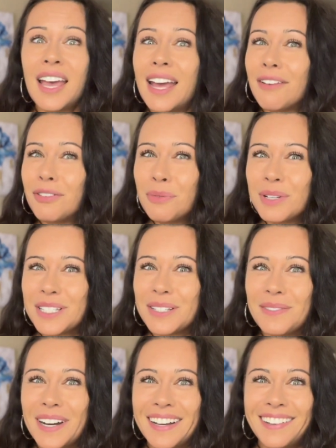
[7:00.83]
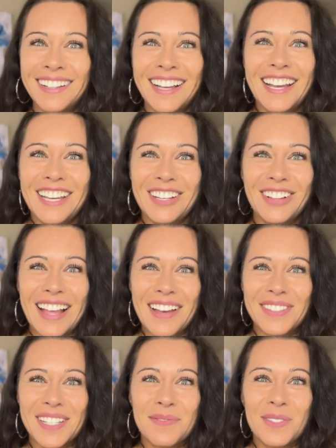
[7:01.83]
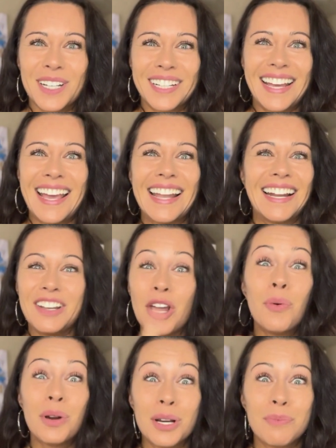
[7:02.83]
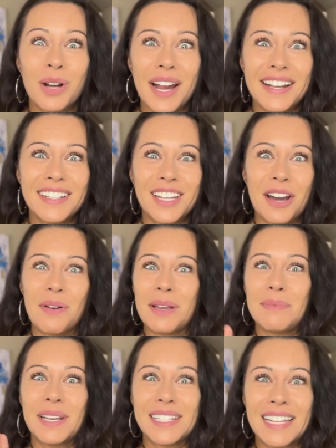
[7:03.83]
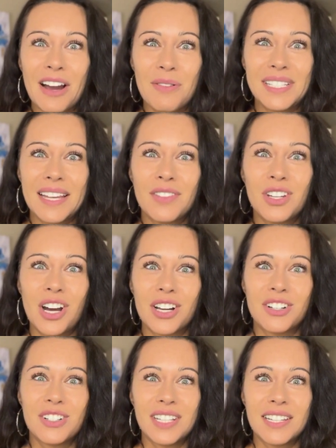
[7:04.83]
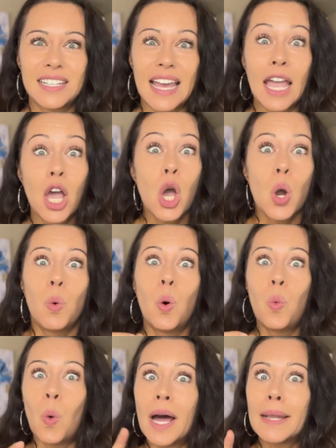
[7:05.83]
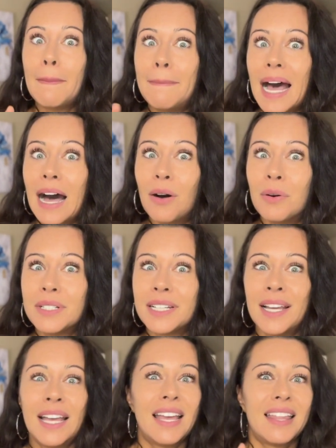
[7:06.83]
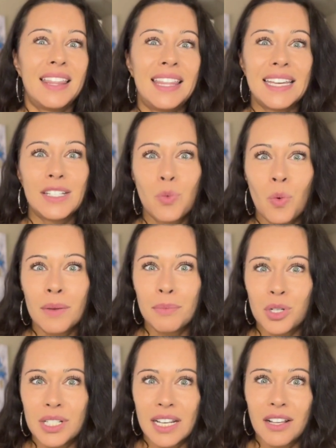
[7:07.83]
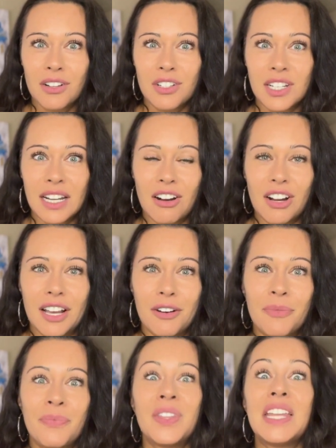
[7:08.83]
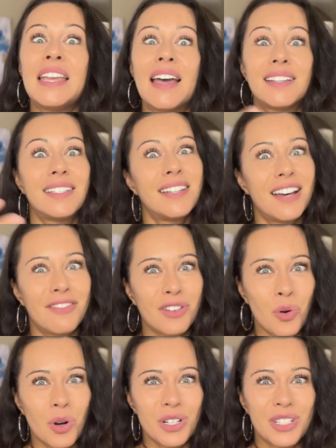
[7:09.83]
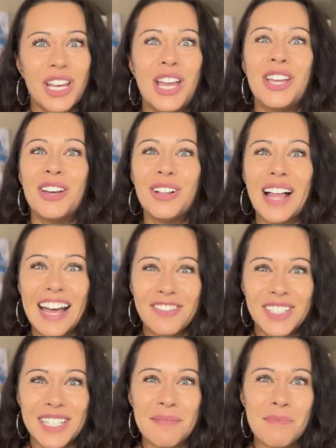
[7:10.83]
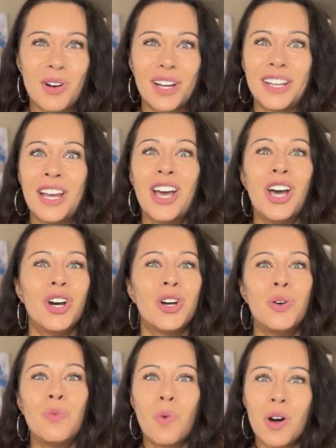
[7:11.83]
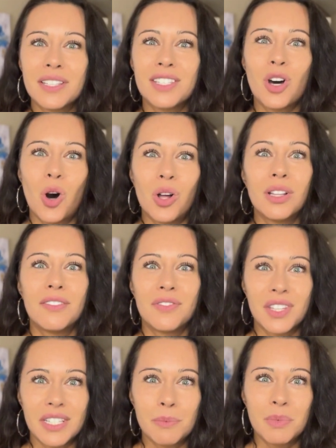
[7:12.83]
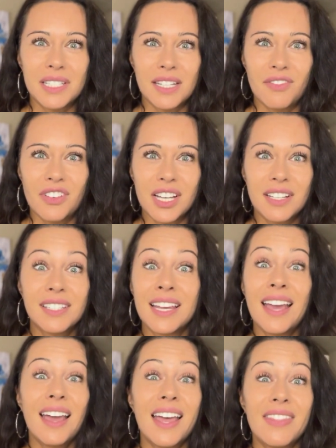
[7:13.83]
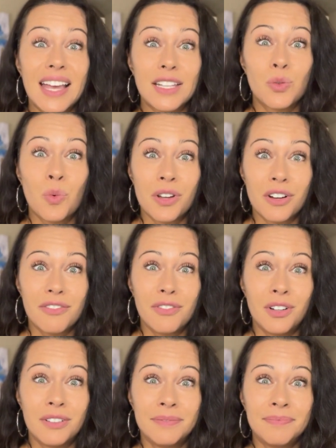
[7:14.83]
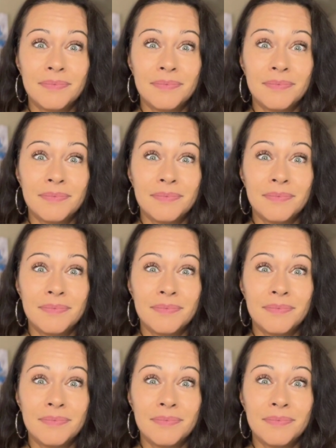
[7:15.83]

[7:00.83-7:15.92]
Every once in a while, you'll have someone, and I know where your brain is going because I always have the doctors that say, well, what about this one particular scenario? Yes, of course, you'll have someone who wants all of the specifics, and that's wonderful.